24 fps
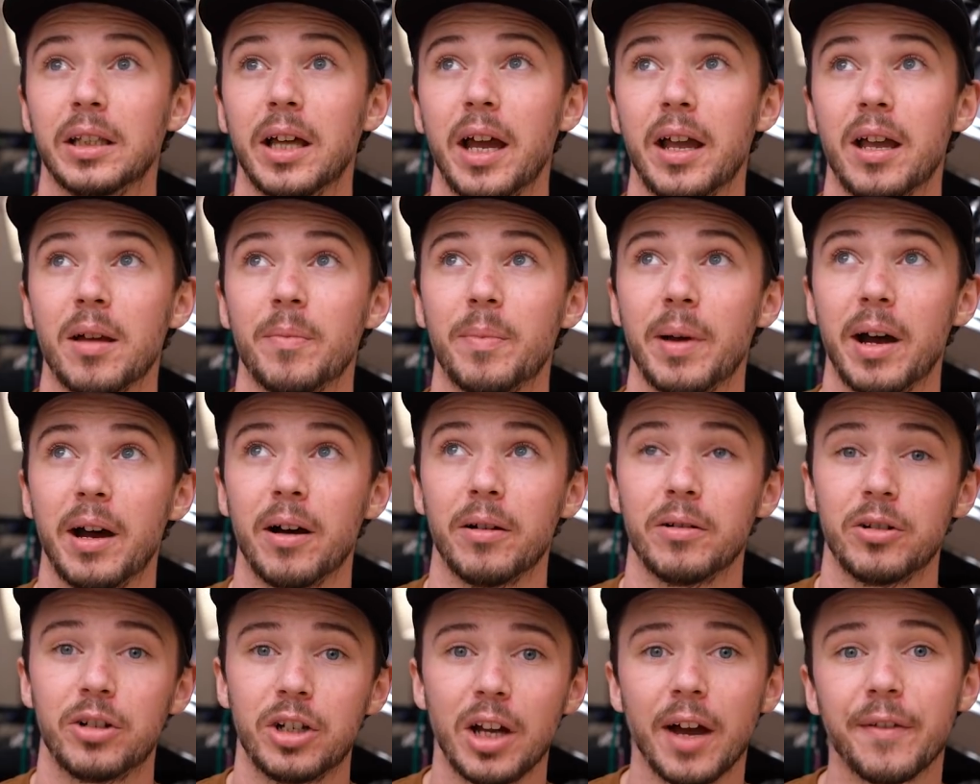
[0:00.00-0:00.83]
like
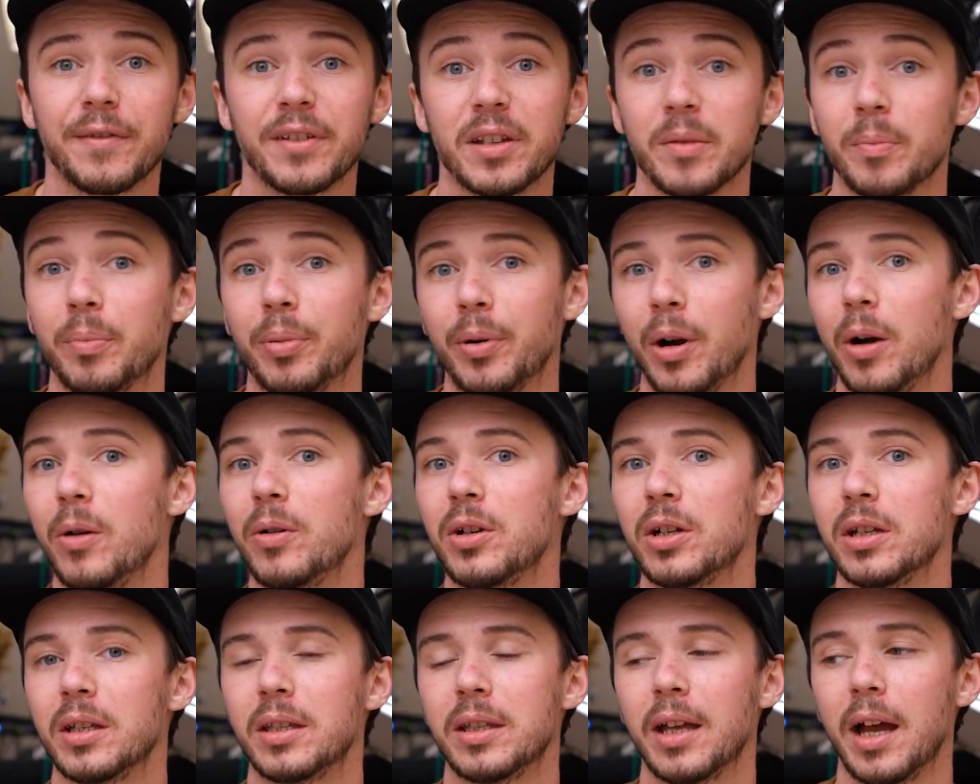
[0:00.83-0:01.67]
about Jeff's
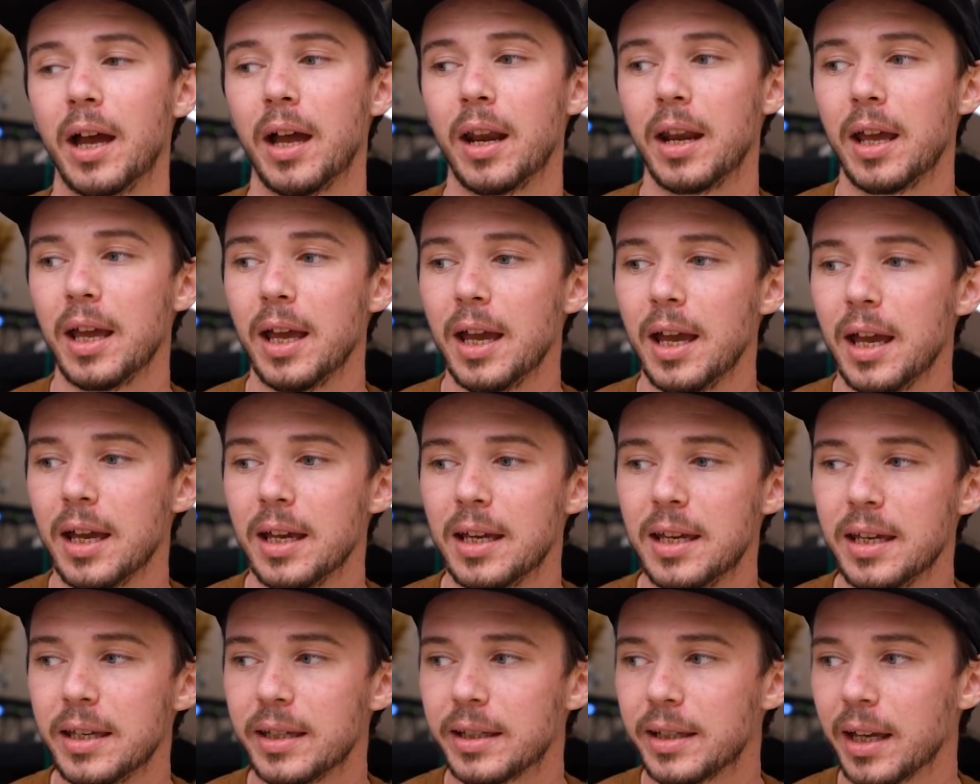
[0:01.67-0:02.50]
approach is that
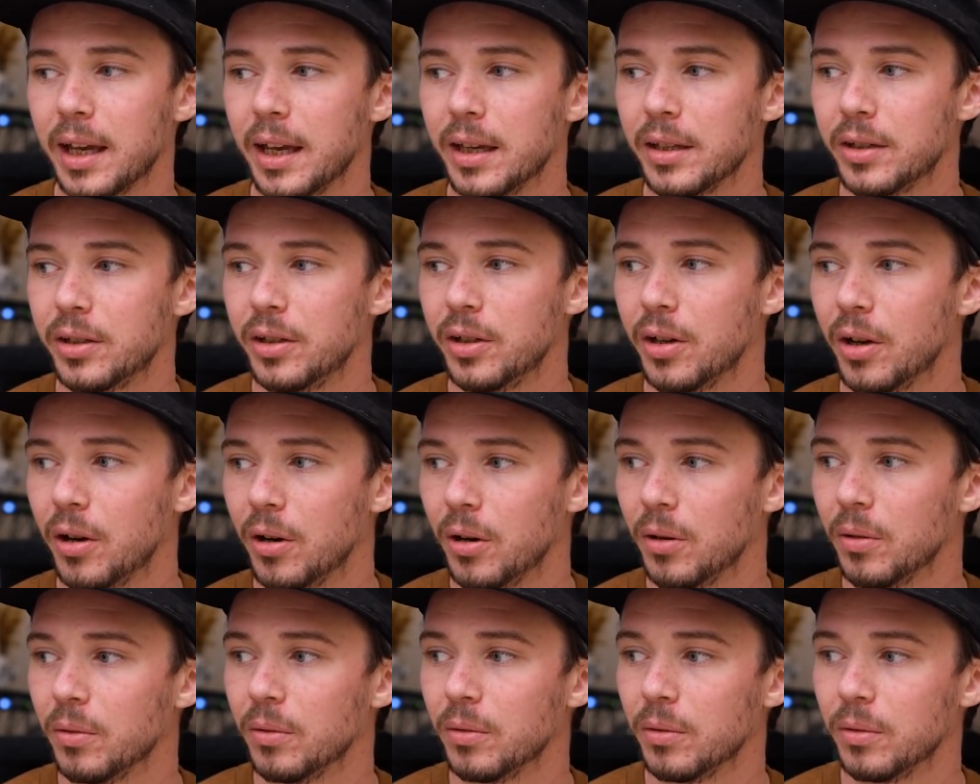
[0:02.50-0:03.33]
he says,
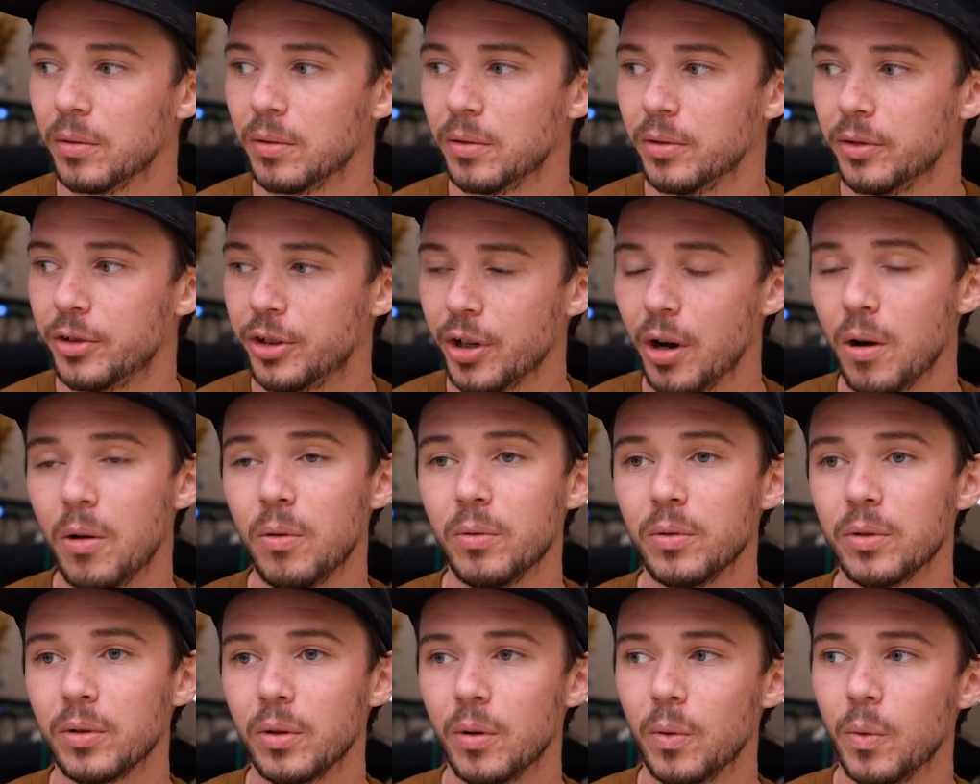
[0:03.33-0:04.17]

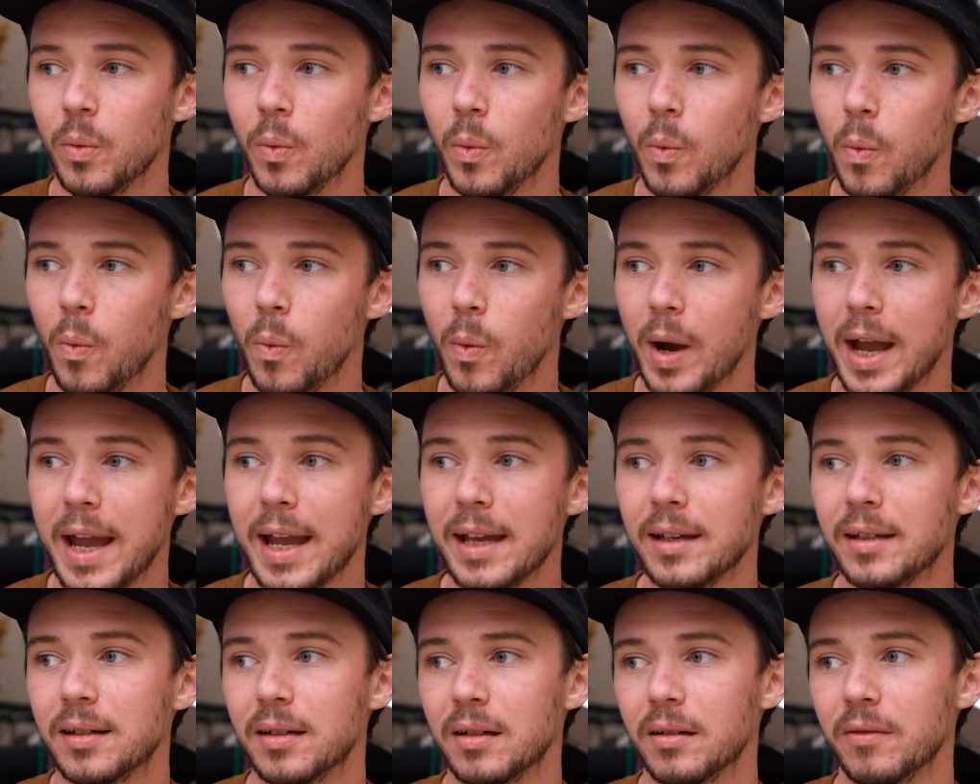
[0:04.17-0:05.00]
don't
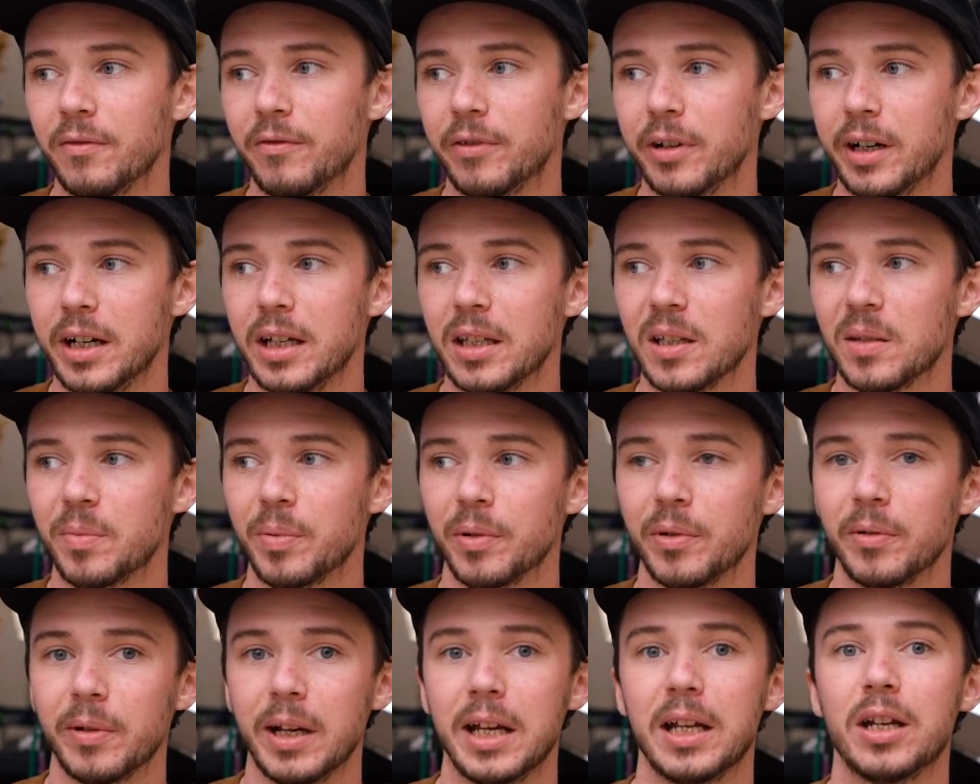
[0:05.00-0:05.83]
wait for
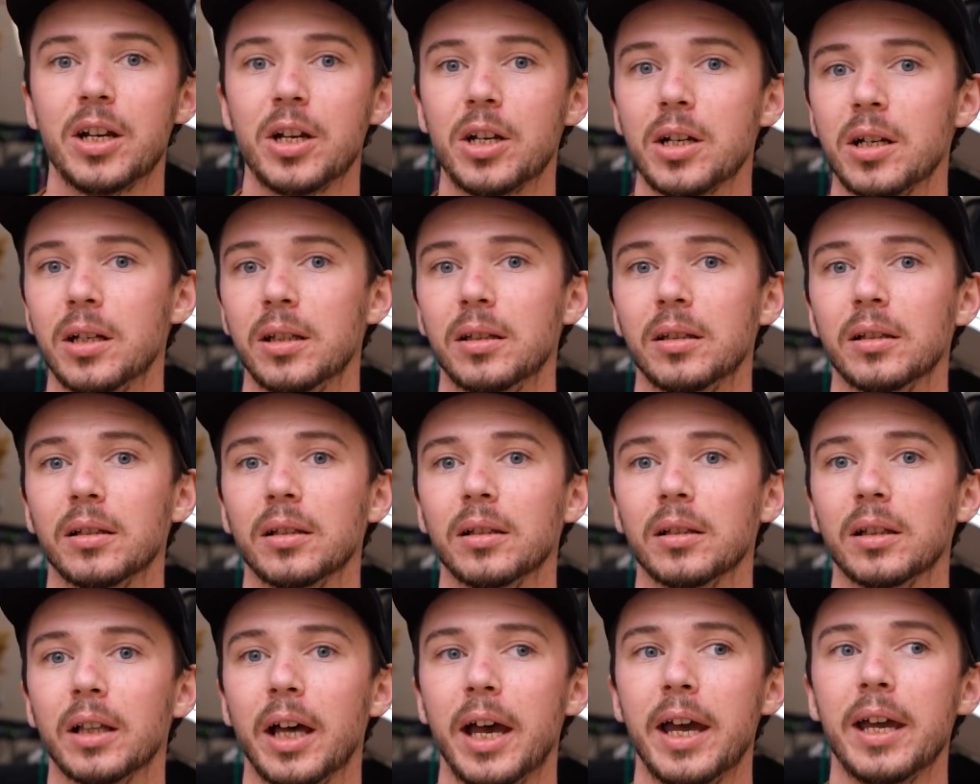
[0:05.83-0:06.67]
inspiration,
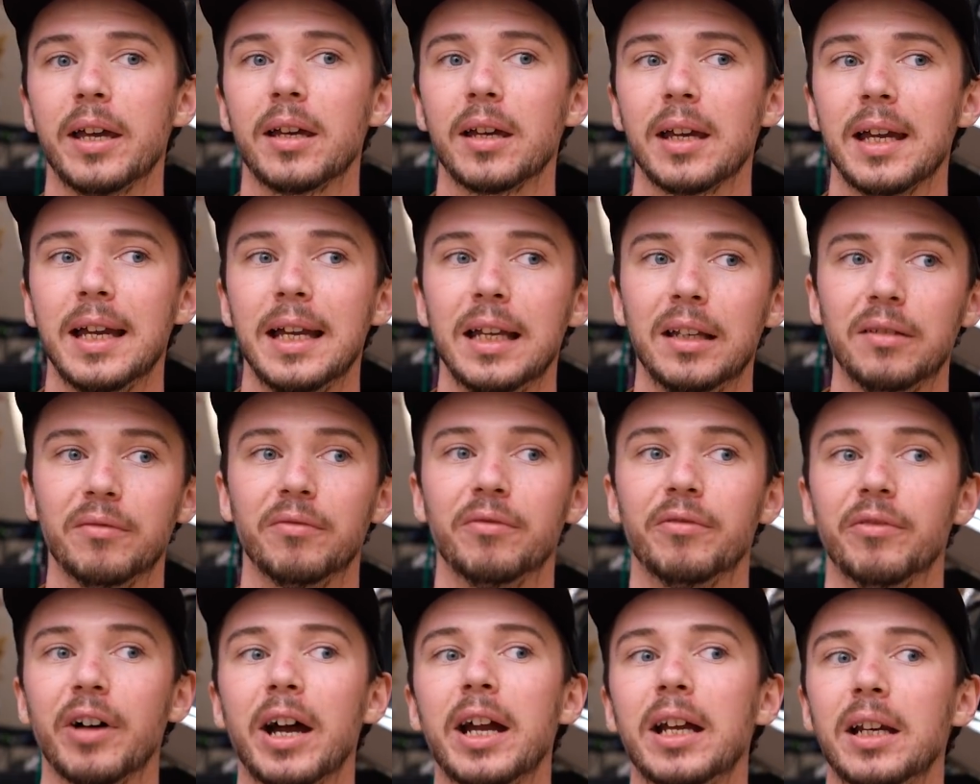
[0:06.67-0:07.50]
like
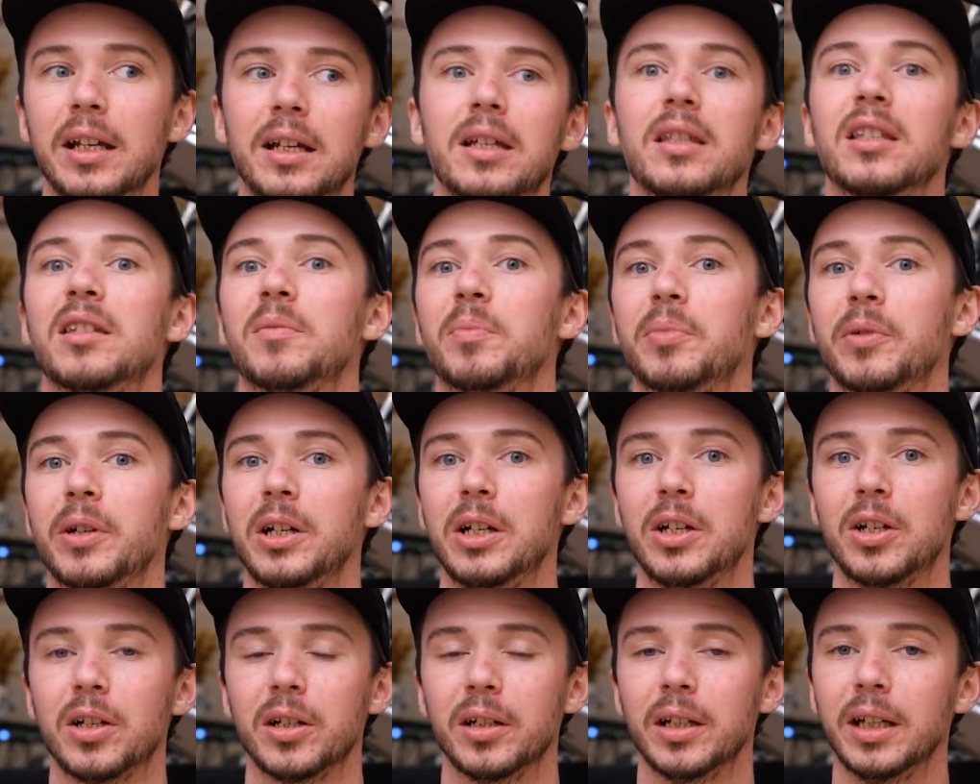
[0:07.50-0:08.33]
invite
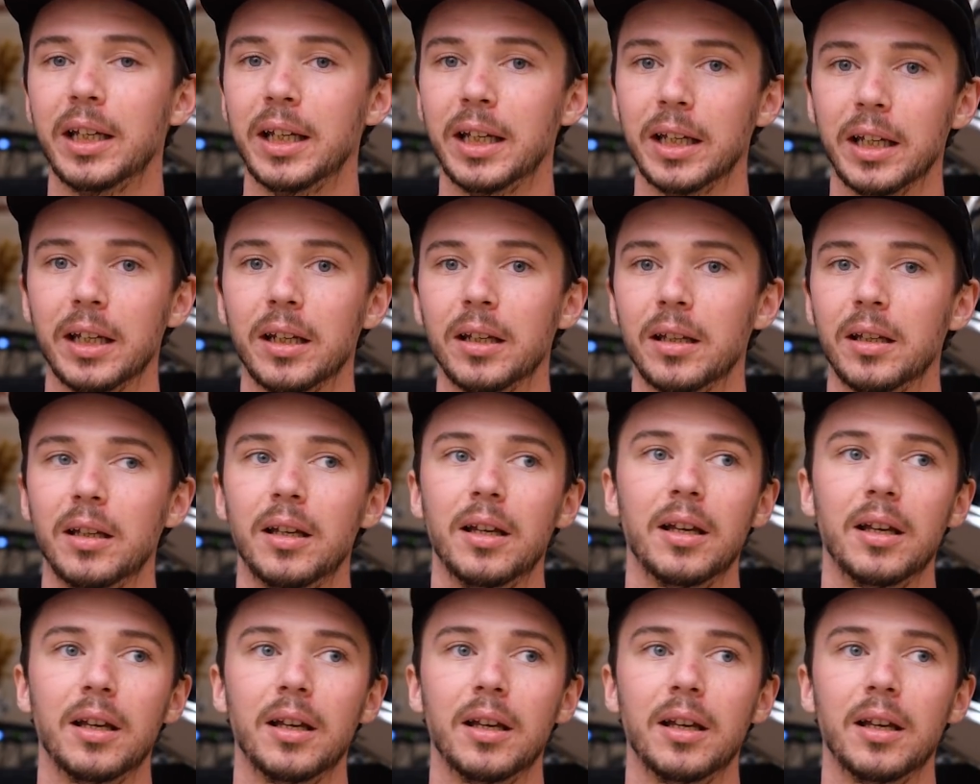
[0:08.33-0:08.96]
inspiration in.